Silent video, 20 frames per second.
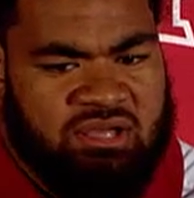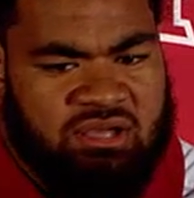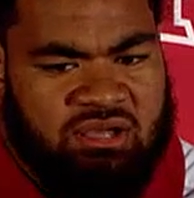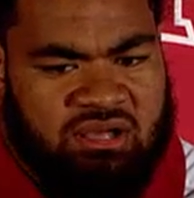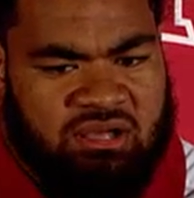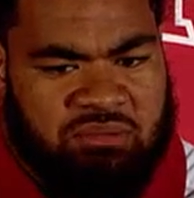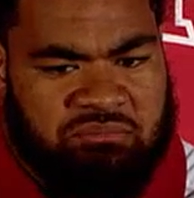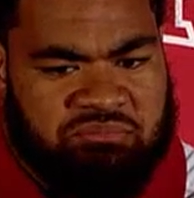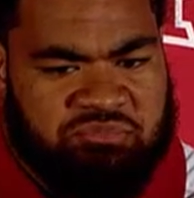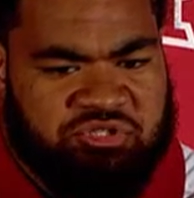
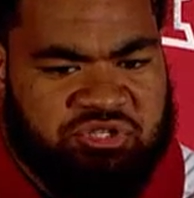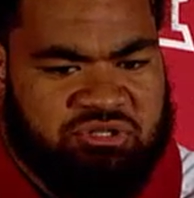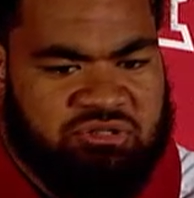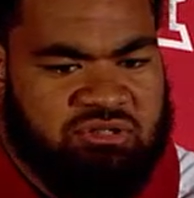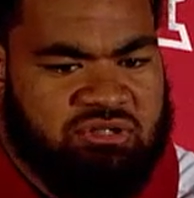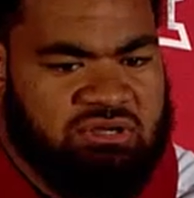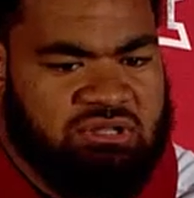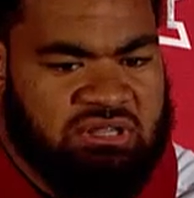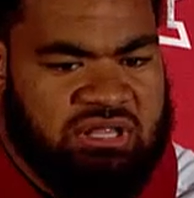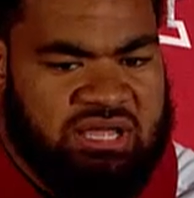um, should
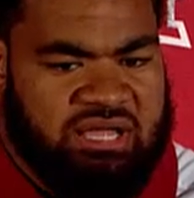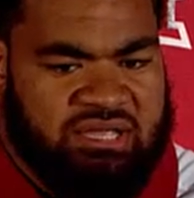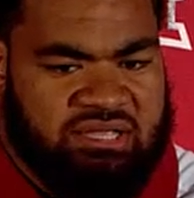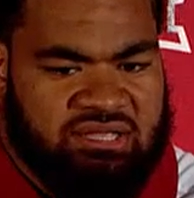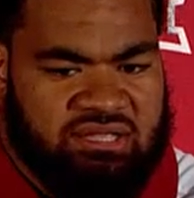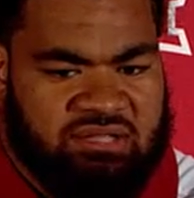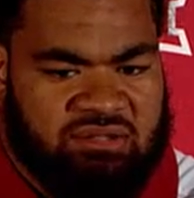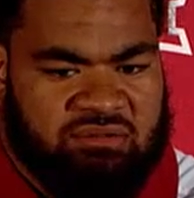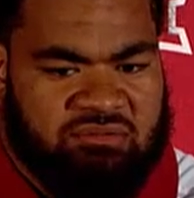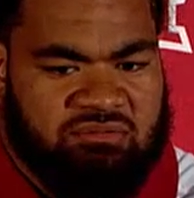look like
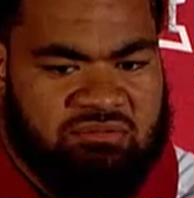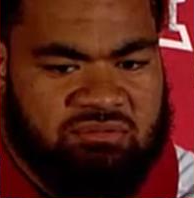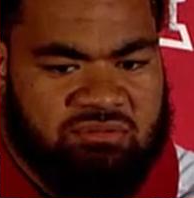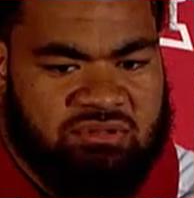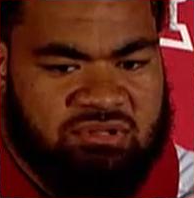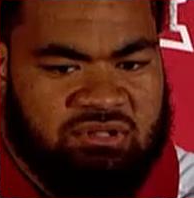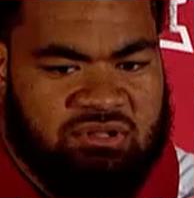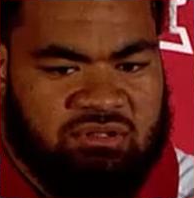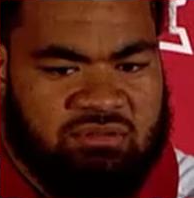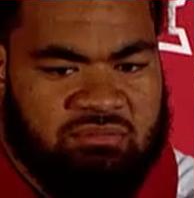and
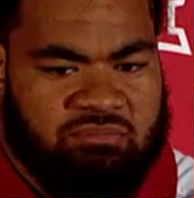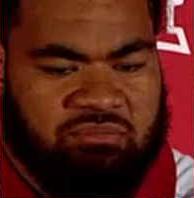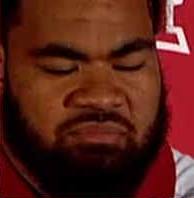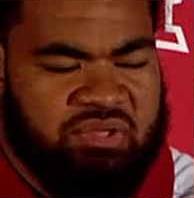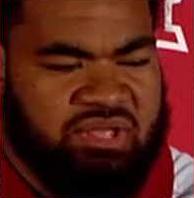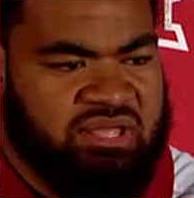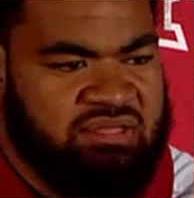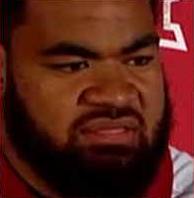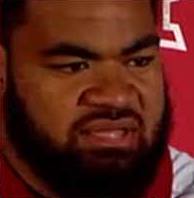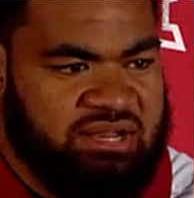you know,
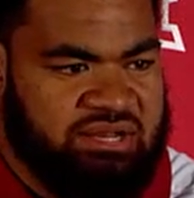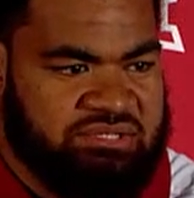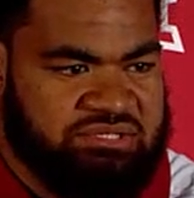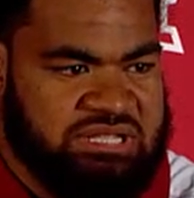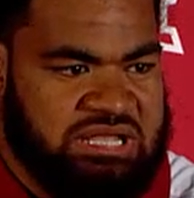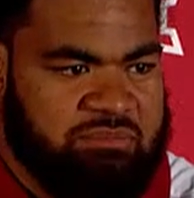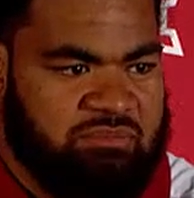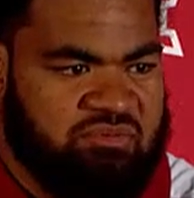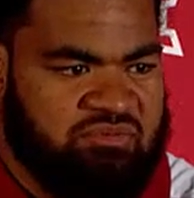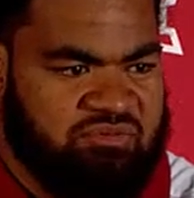being that
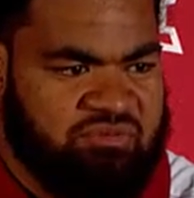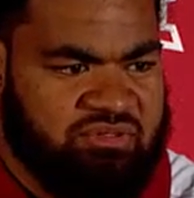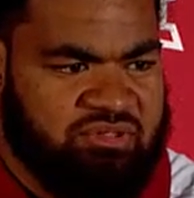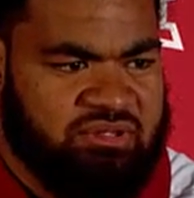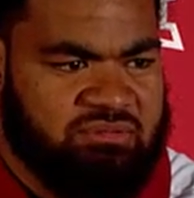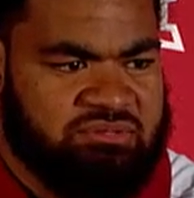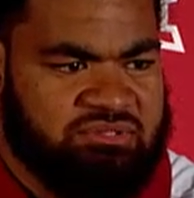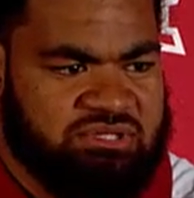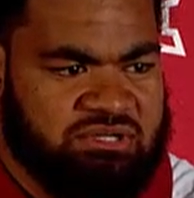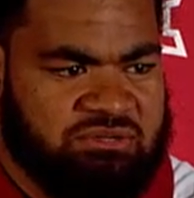example for
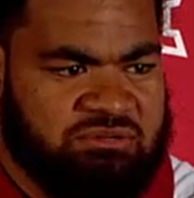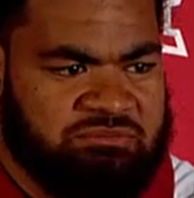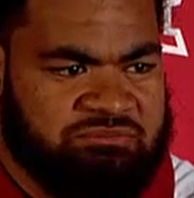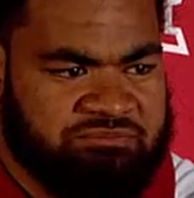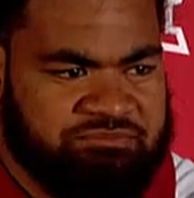them. So.